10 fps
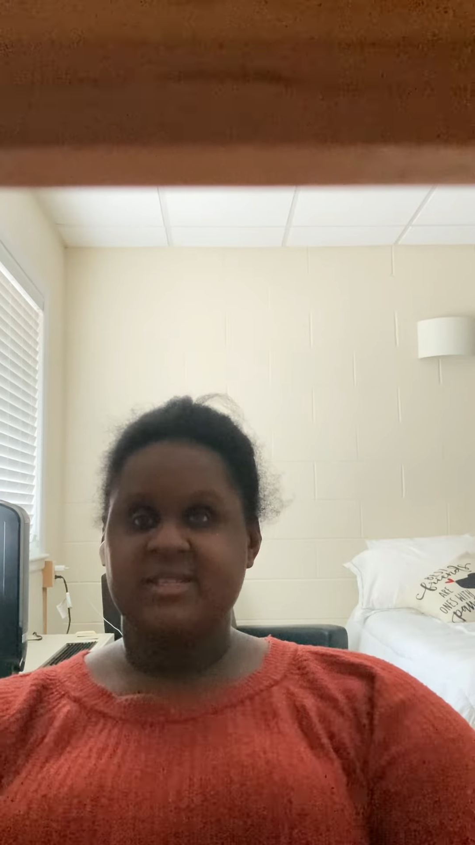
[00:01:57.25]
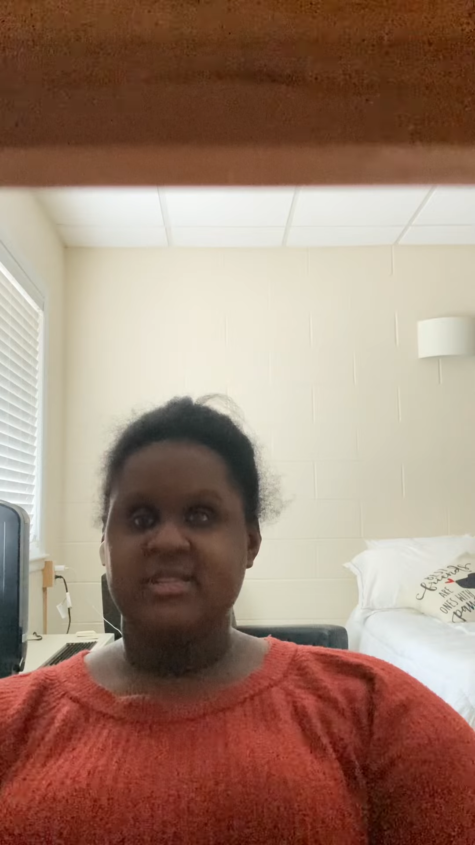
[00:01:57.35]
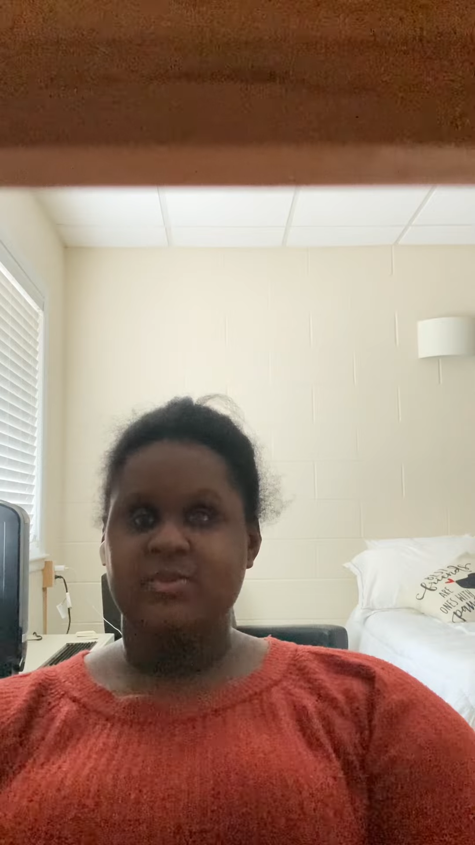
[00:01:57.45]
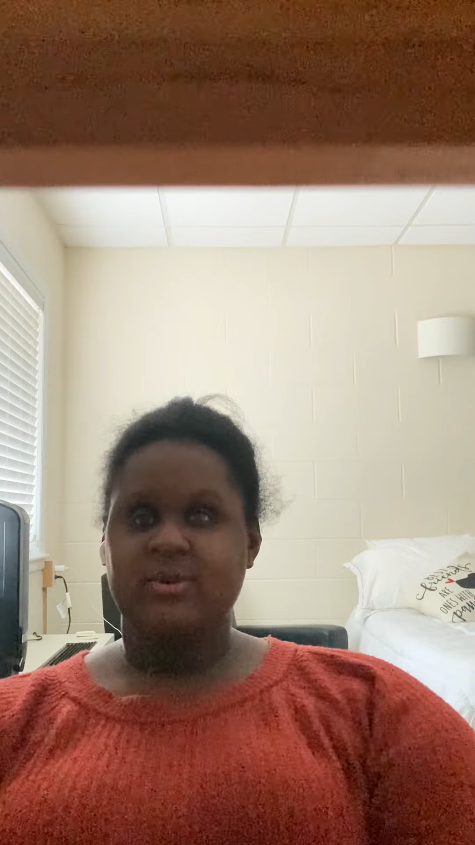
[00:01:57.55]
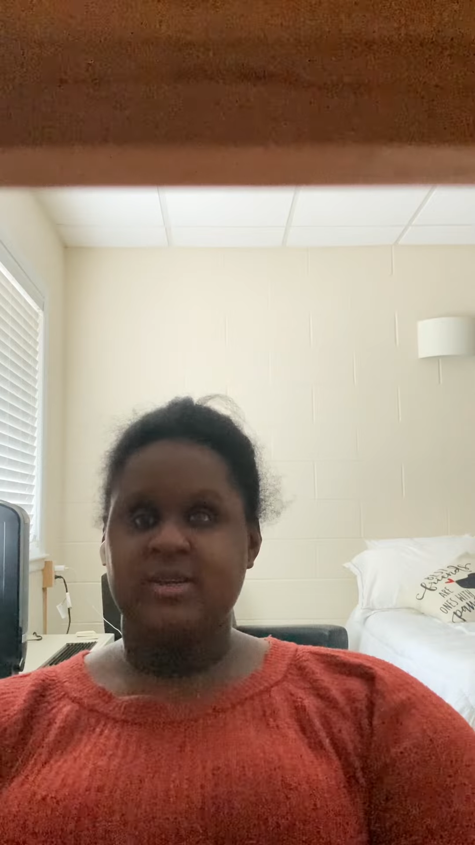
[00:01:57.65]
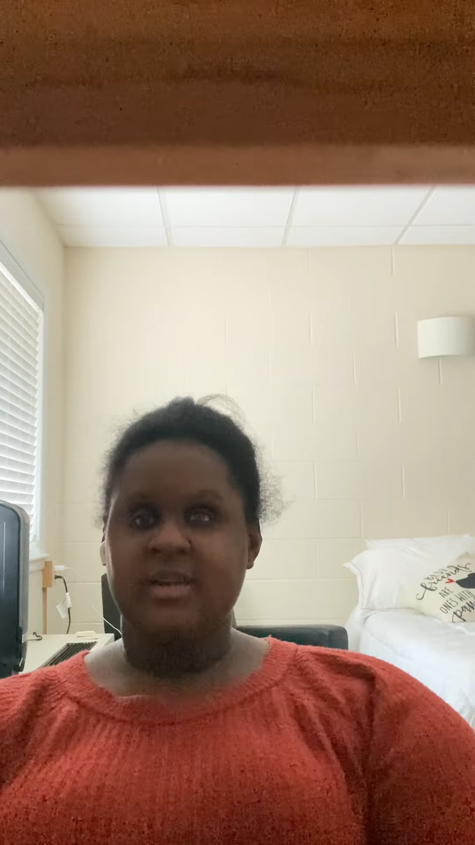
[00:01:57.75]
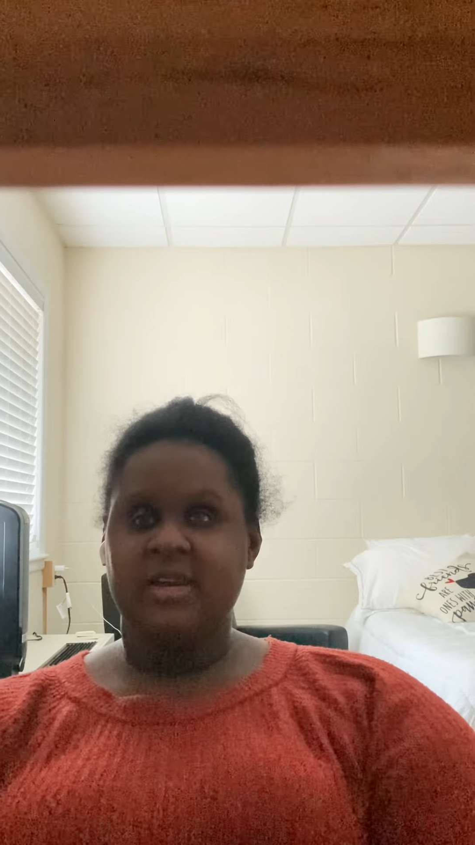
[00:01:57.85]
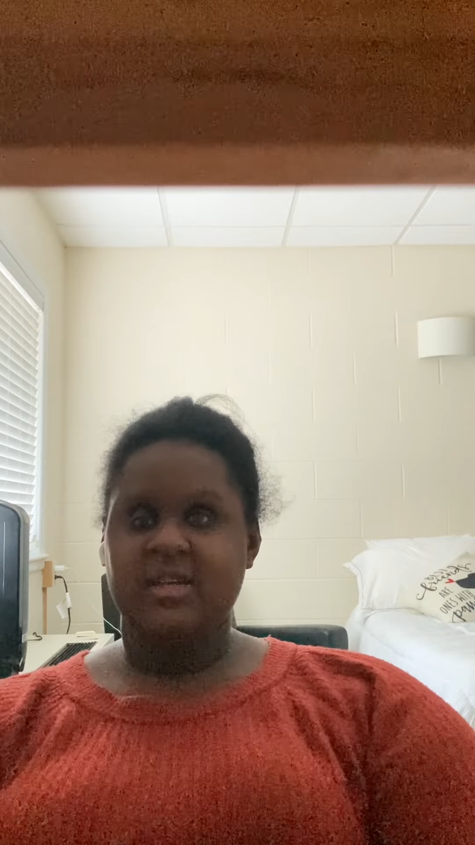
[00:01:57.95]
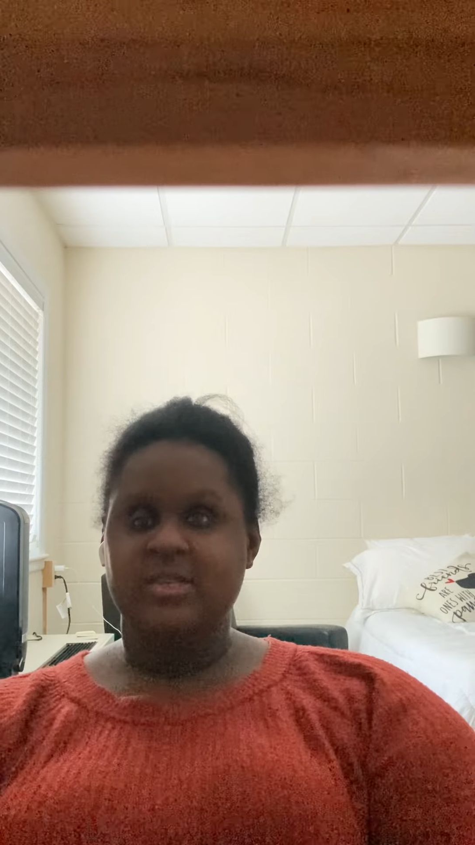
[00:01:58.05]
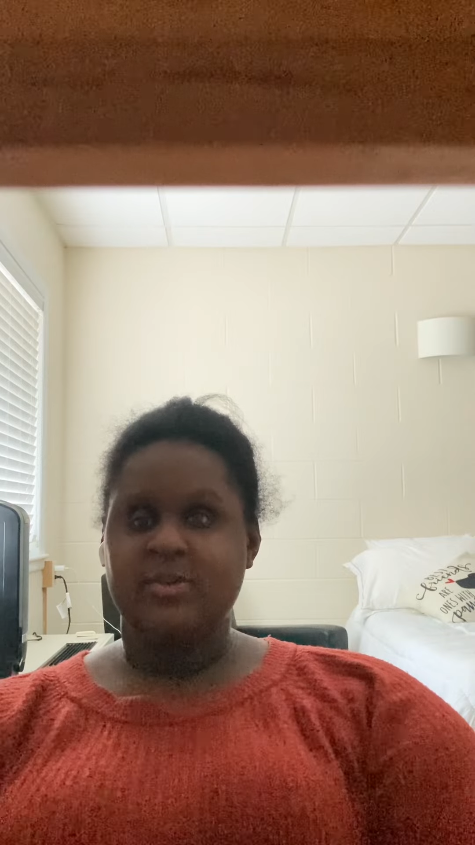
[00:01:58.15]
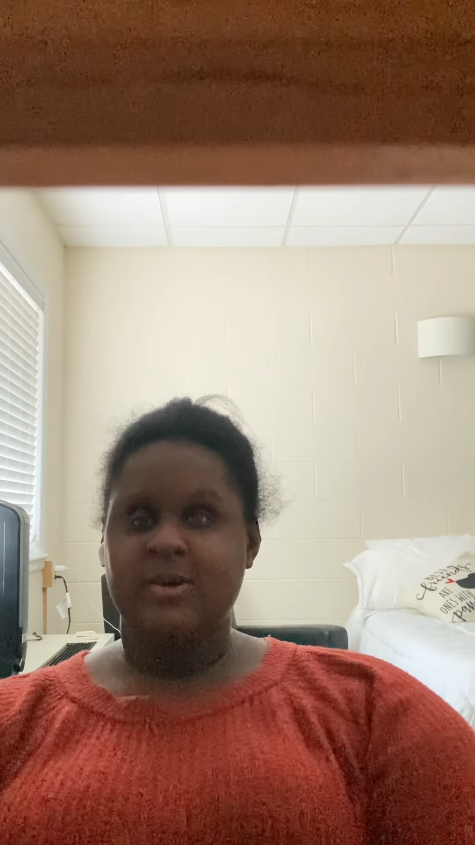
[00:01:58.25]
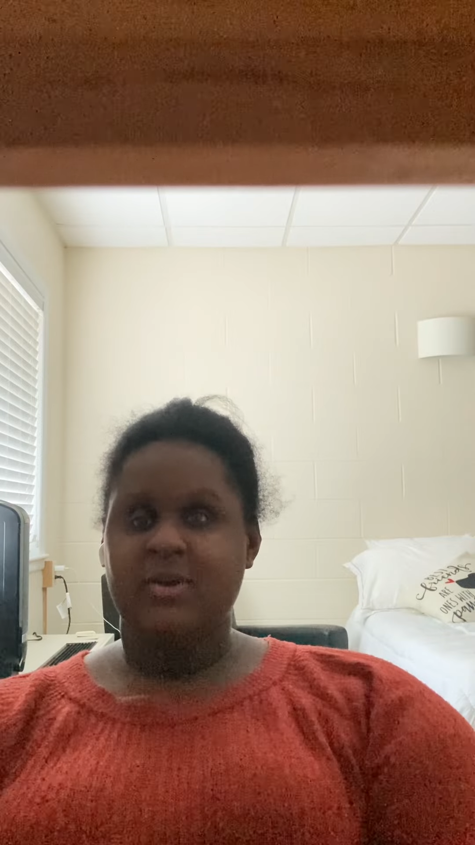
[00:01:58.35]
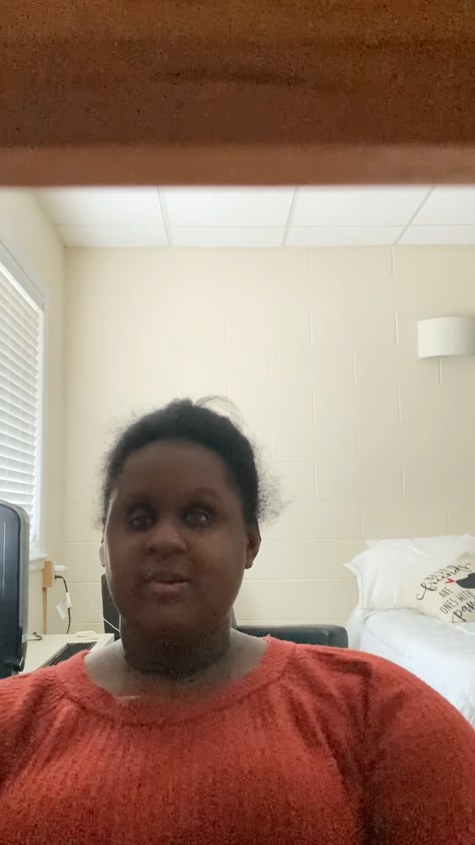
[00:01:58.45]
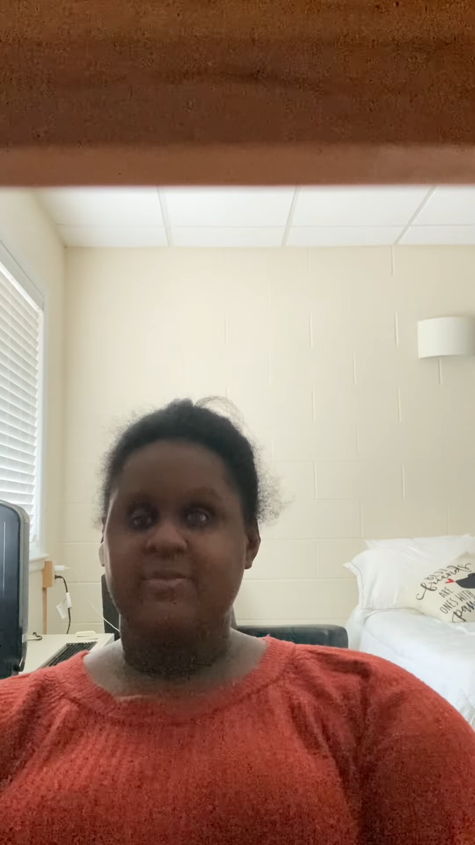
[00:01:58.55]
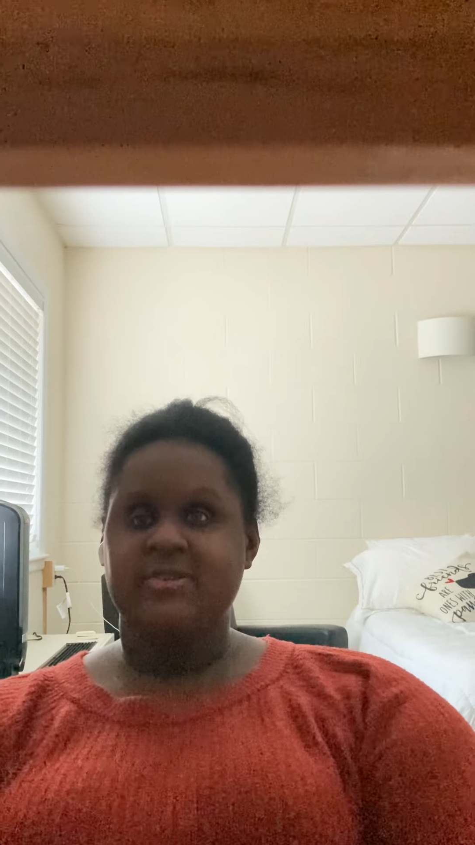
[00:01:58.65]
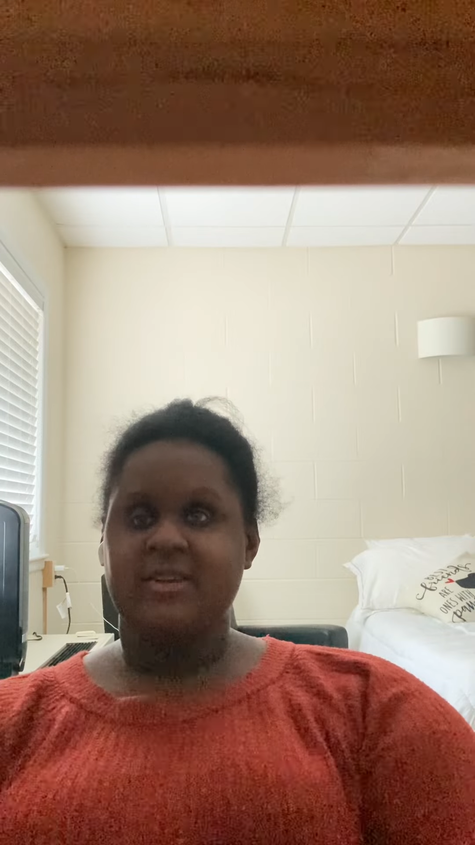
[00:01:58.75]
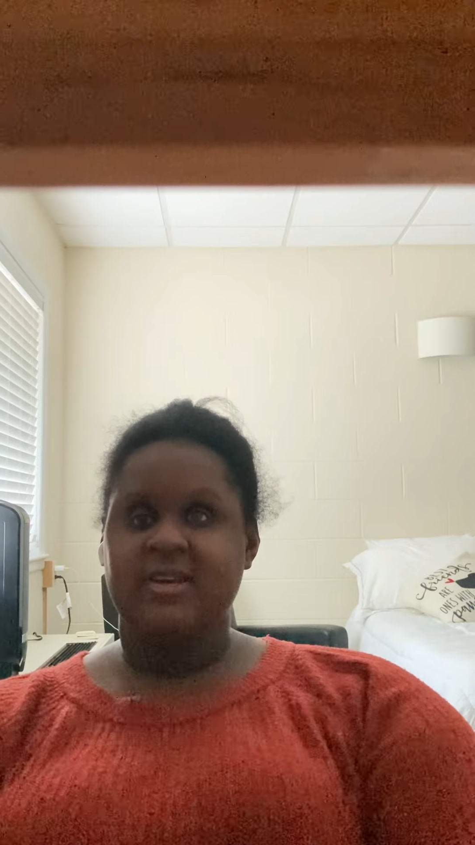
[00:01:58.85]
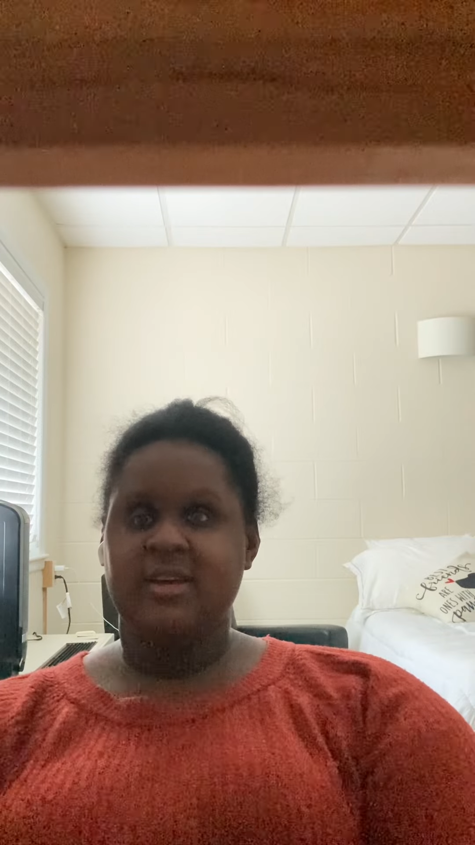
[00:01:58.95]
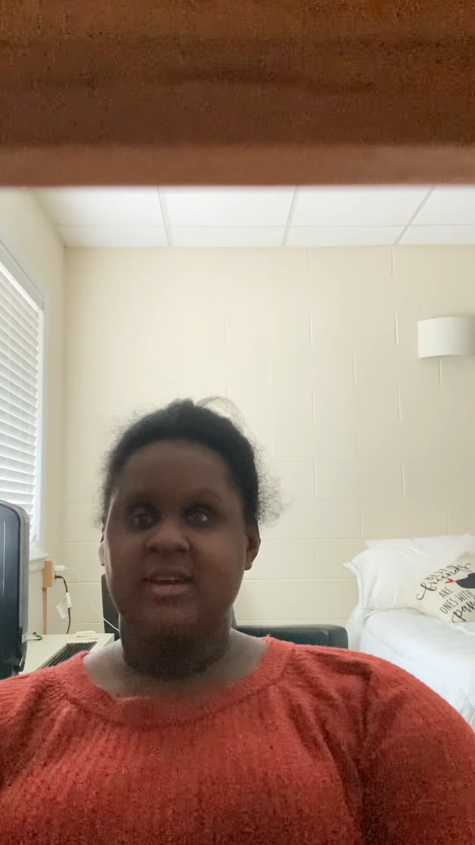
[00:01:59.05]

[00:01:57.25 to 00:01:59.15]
this one that I got to walk with today.